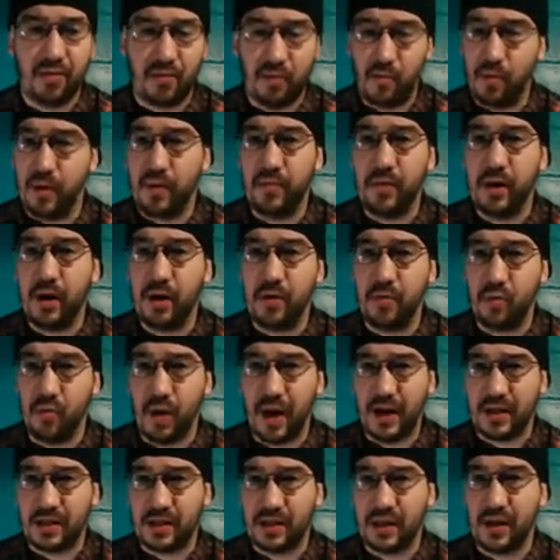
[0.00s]
in
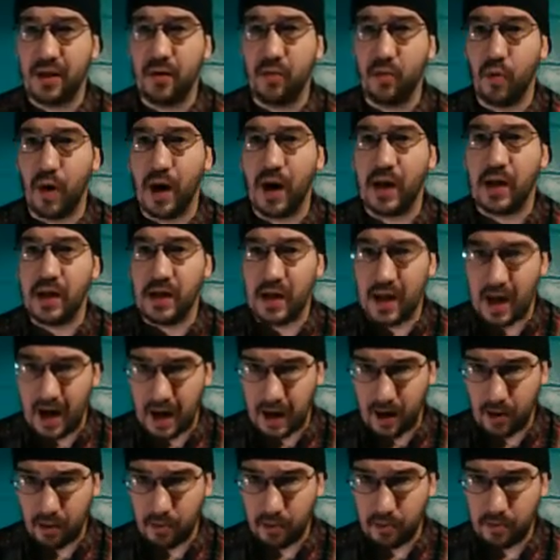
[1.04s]
wrestling right
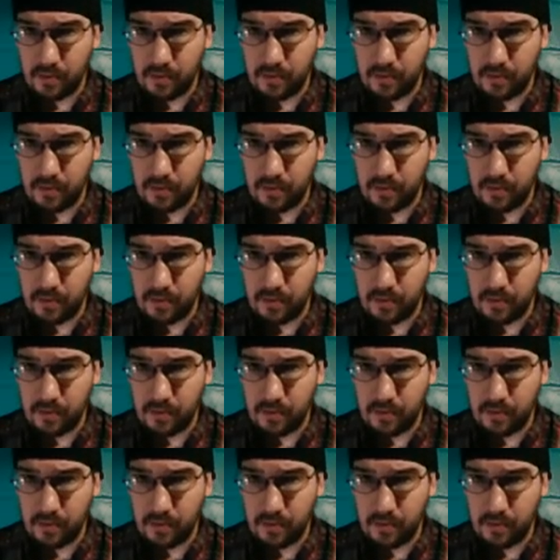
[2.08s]
now